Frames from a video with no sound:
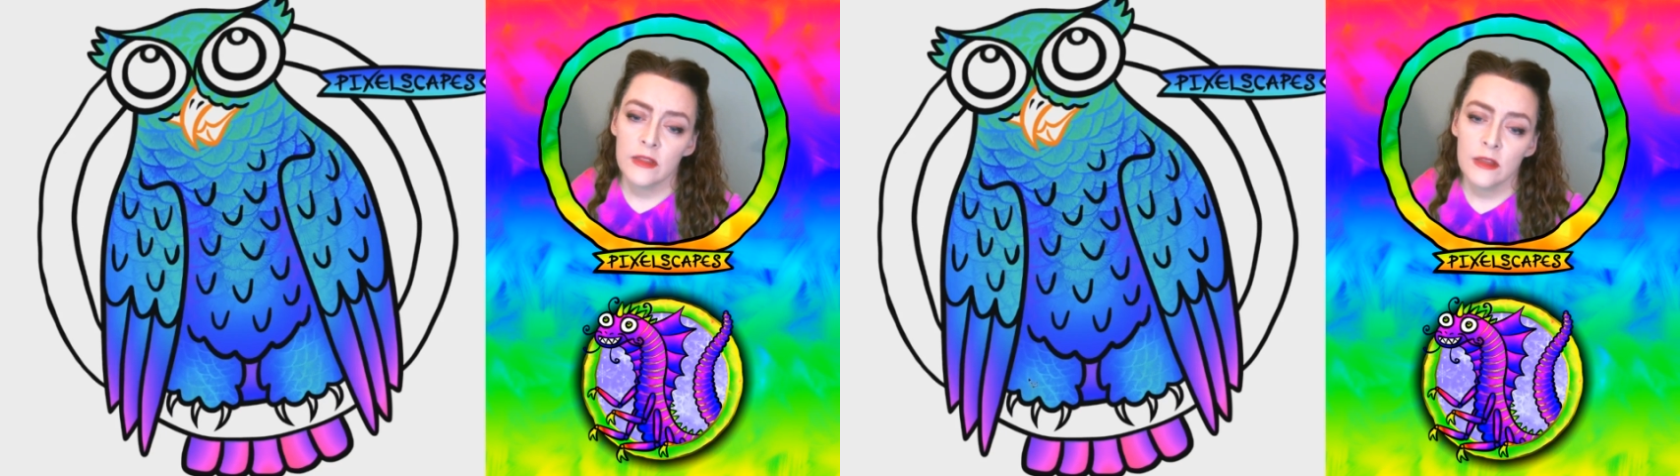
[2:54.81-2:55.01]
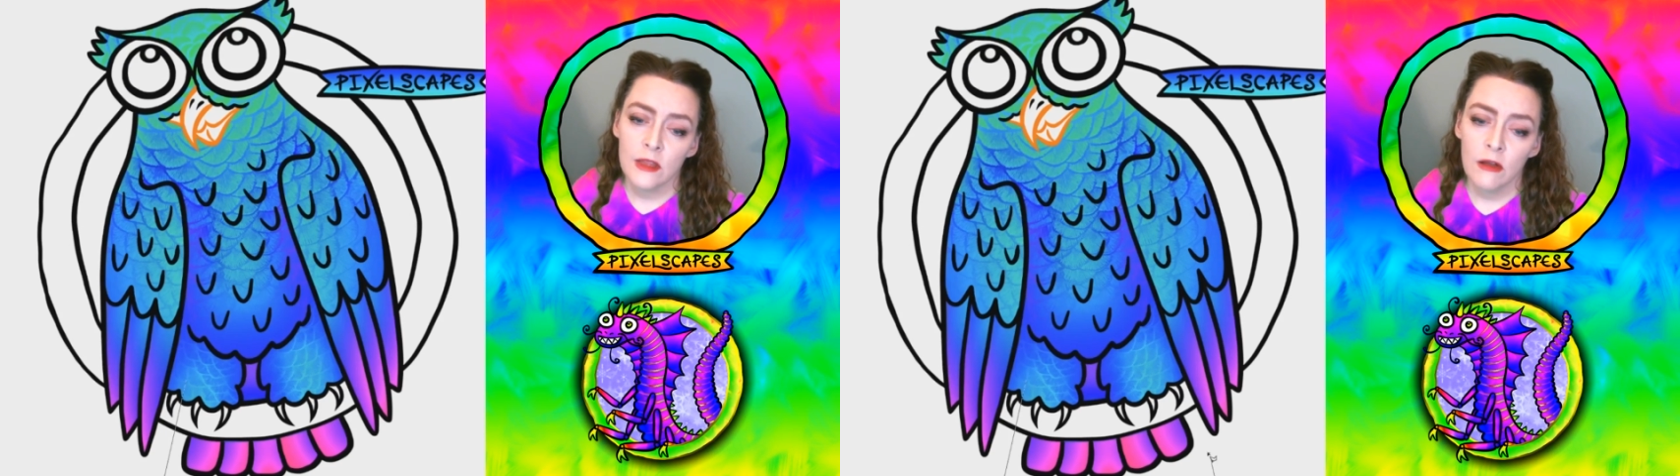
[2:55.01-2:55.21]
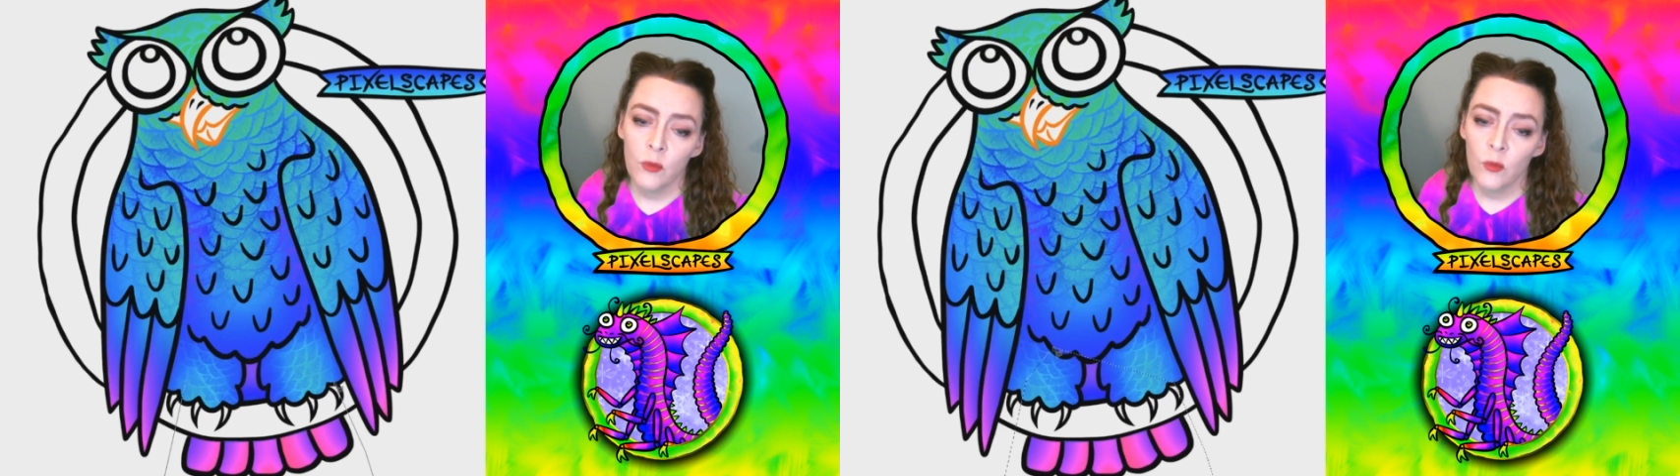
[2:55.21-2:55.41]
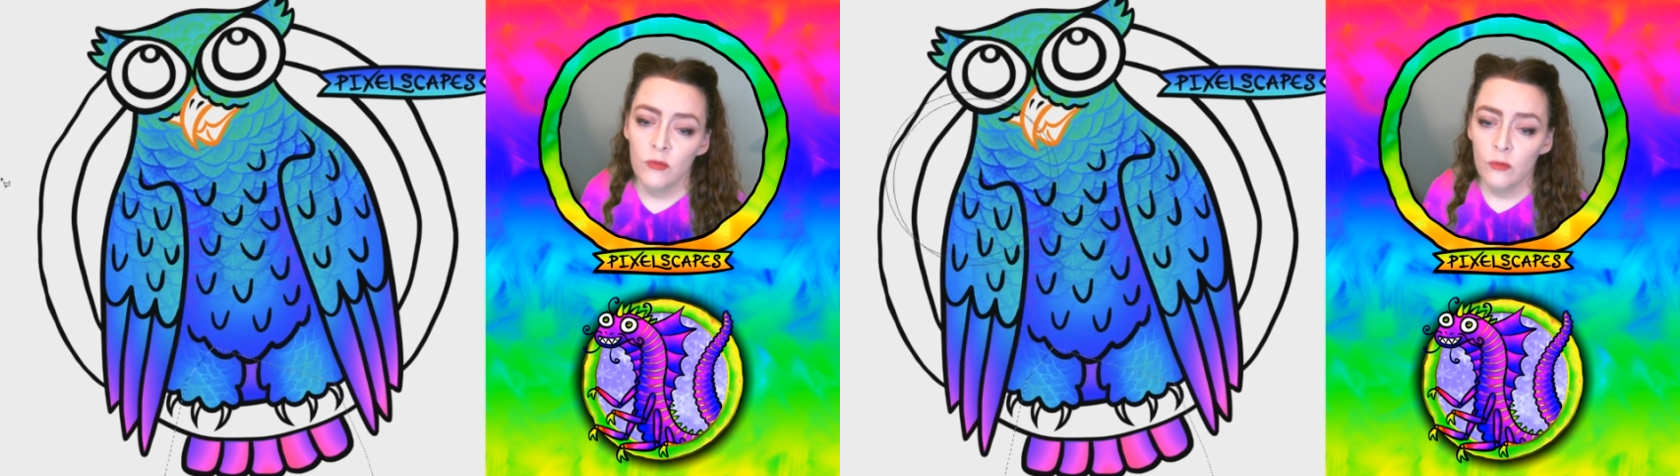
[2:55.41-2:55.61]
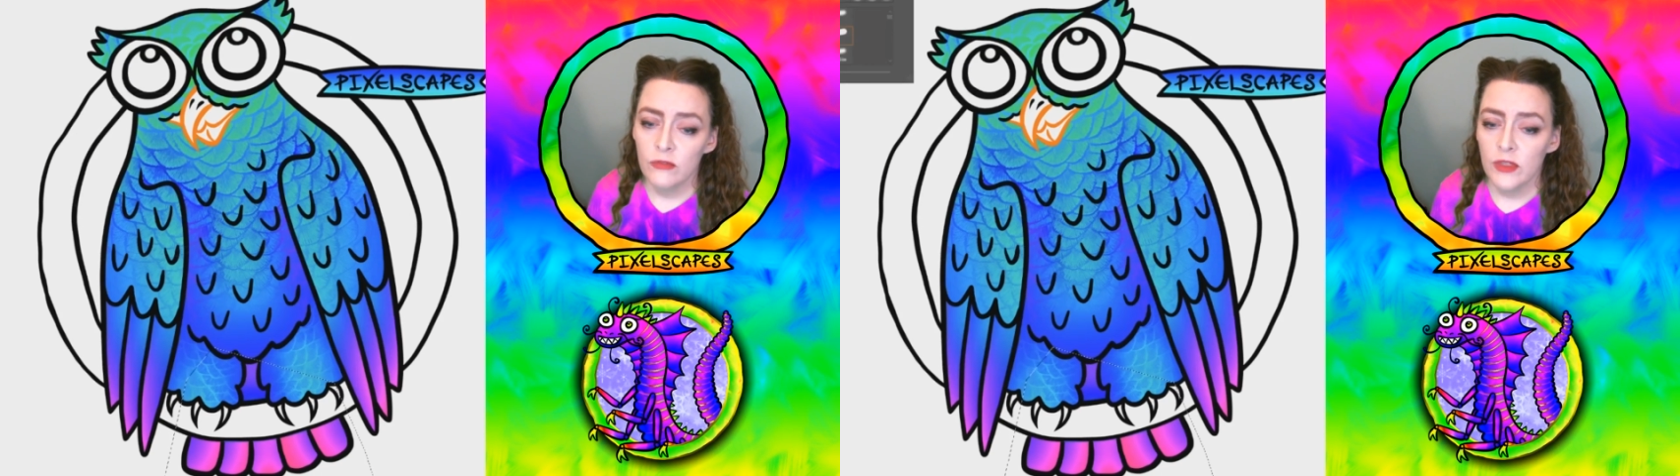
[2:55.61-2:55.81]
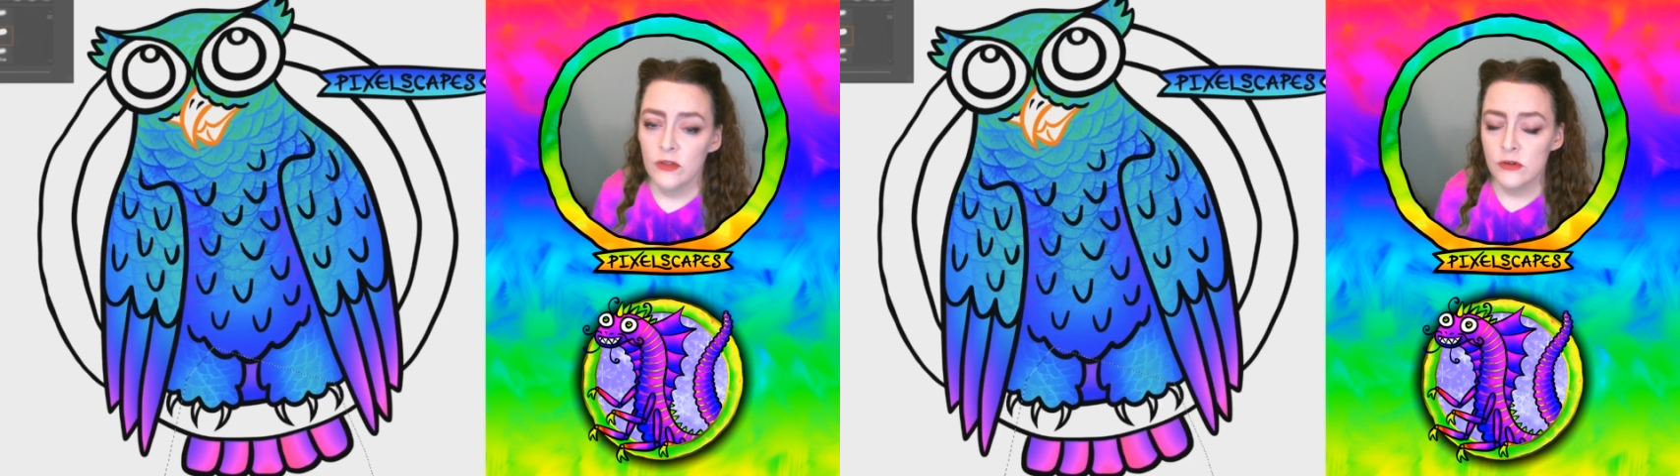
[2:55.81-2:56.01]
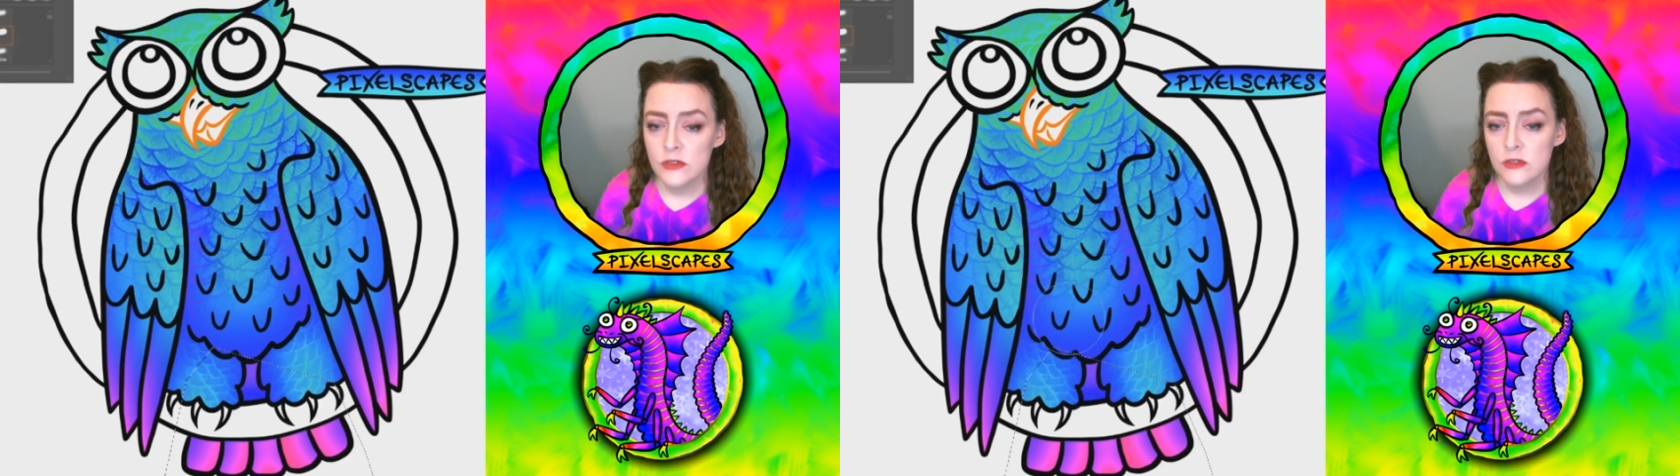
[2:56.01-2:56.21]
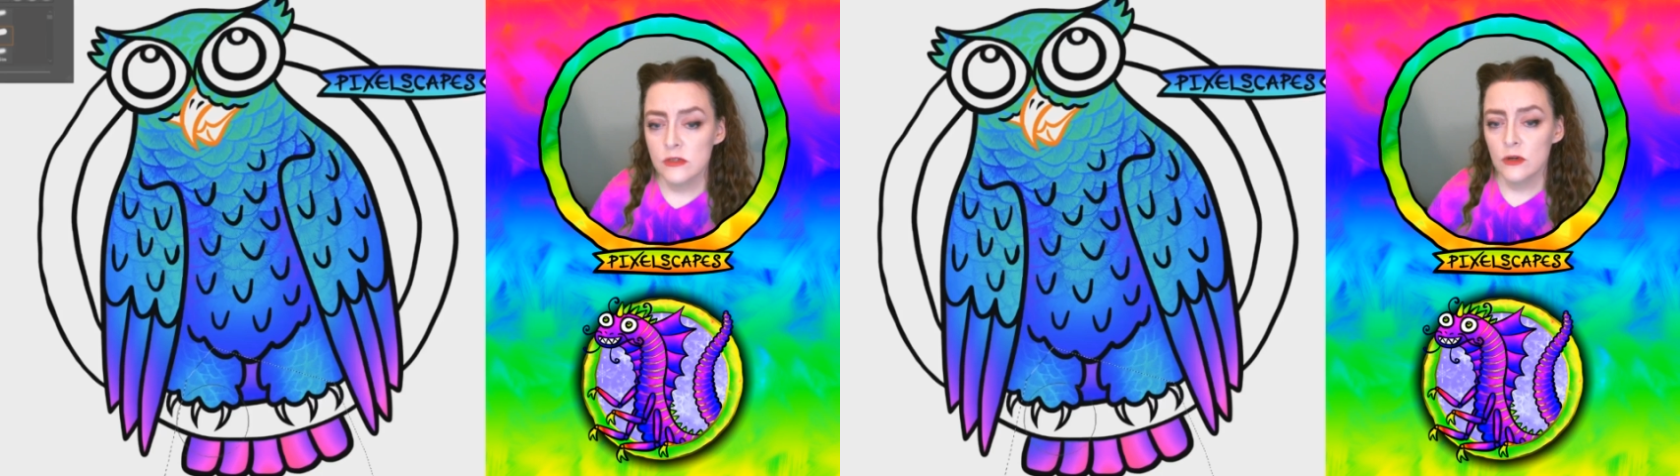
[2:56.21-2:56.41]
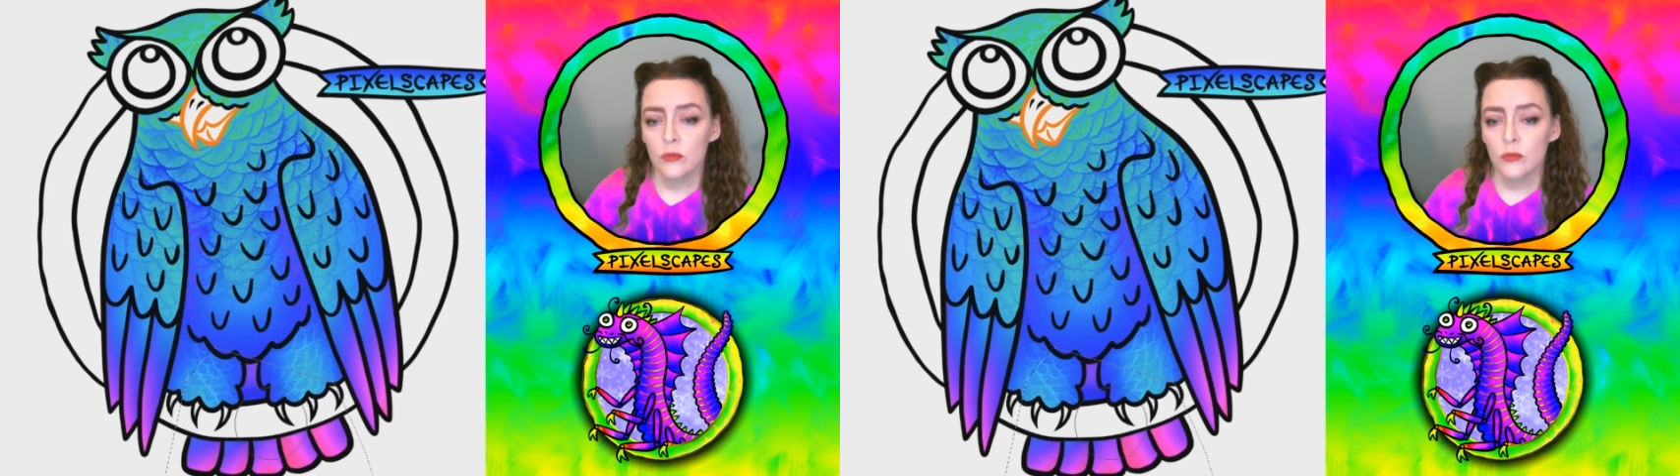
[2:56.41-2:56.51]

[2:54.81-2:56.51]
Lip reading: in the long feathers,